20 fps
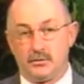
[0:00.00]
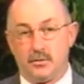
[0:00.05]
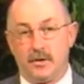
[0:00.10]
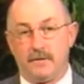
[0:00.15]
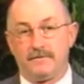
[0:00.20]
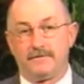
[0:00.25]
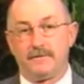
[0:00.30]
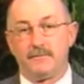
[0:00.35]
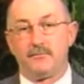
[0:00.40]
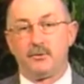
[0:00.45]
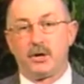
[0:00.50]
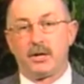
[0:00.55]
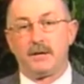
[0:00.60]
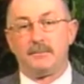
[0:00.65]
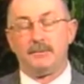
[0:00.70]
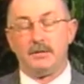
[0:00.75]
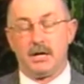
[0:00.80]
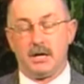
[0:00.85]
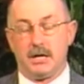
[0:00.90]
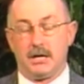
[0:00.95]
one from
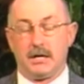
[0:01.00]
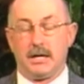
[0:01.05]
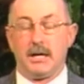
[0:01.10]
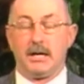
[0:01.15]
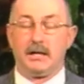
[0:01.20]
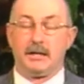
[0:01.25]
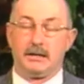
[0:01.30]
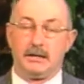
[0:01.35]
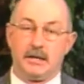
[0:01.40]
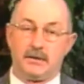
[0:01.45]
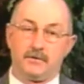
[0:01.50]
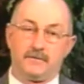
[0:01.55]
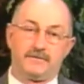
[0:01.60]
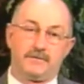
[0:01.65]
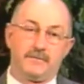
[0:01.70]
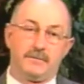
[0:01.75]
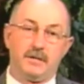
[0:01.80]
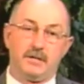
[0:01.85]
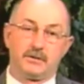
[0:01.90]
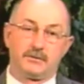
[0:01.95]
Brigham Young and the other
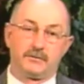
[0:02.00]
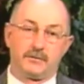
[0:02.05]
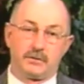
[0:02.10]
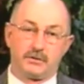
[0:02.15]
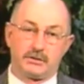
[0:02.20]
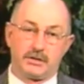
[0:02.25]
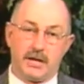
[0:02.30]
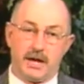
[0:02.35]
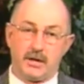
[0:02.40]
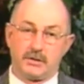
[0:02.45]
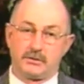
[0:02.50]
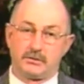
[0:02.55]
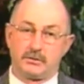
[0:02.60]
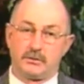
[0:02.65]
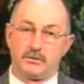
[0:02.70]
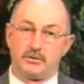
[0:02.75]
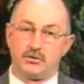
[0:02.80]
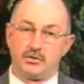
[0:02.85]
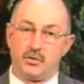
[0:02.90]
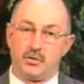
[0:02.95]
from his first
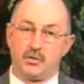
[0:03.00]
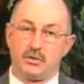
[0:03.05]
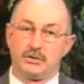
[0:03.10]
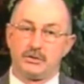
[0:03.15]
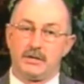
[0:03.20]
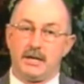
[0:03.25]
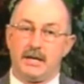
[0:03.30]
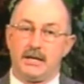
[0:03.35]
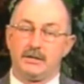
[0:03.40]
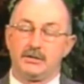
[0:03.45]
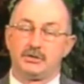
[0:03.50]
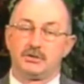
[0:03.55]
counselor, George A.